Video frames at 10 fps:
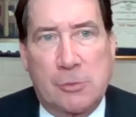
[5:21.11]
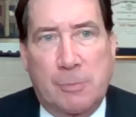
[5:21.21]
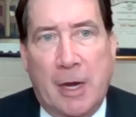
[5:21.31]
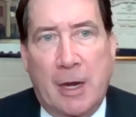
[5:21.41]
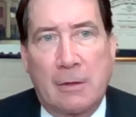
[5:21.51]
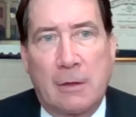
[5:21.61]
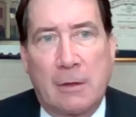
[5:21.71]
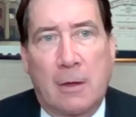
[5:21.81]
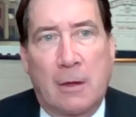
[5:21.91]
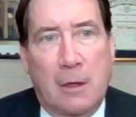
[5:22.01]
Japan,
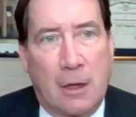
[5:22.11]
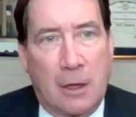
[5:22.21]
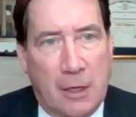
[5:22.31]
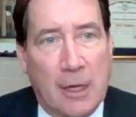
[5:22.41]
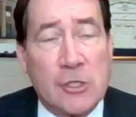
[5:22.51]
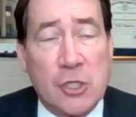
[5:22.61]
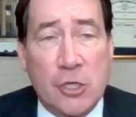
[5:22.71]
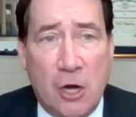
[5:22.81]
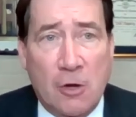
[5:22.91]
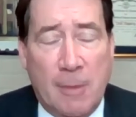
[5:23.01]
again, as a
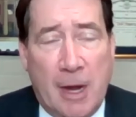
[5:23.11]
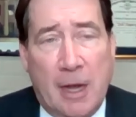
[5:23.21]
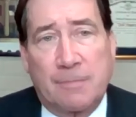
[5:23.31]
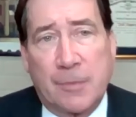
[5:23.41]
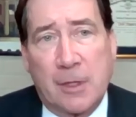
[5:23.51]
younger man,